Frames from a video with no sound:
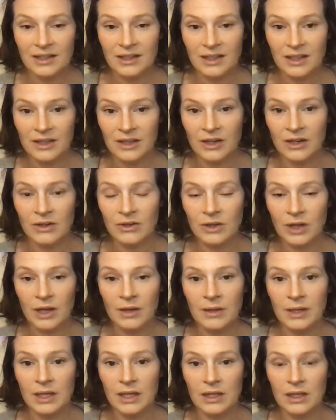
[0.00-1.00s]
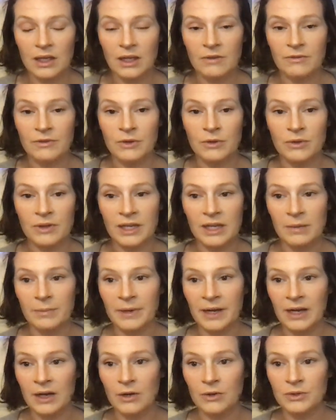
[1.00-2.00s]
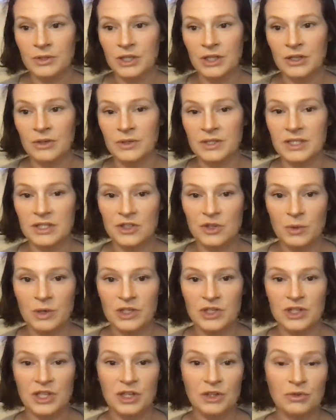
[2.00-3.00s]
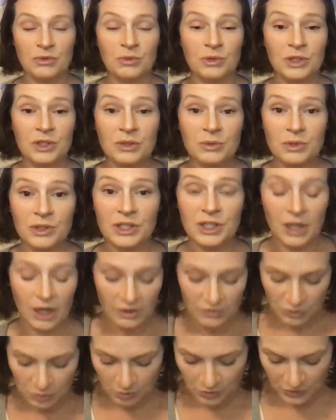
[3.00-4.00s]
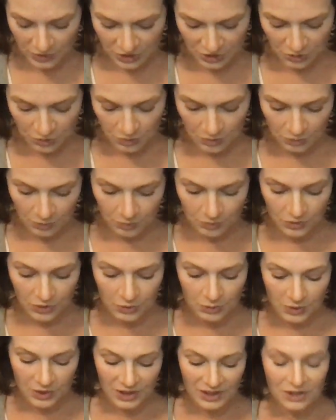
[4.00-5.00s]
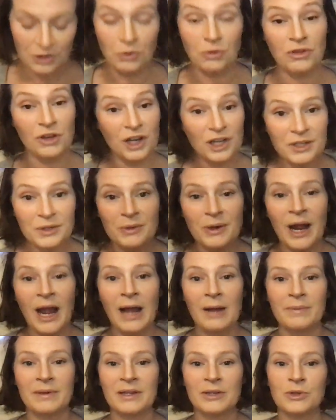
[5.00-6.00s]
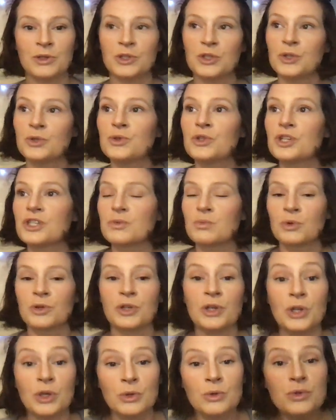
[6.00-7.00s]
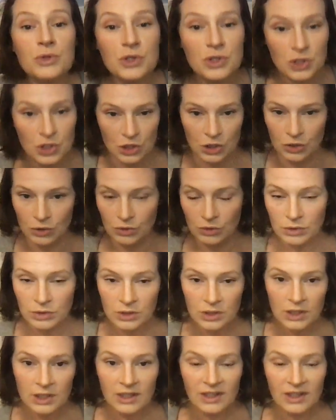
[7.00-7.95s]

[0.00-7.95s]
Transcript: you know uh, if you think about you know a situation that you're really really comfortable in you were you were you thought you were happy in or you just were used to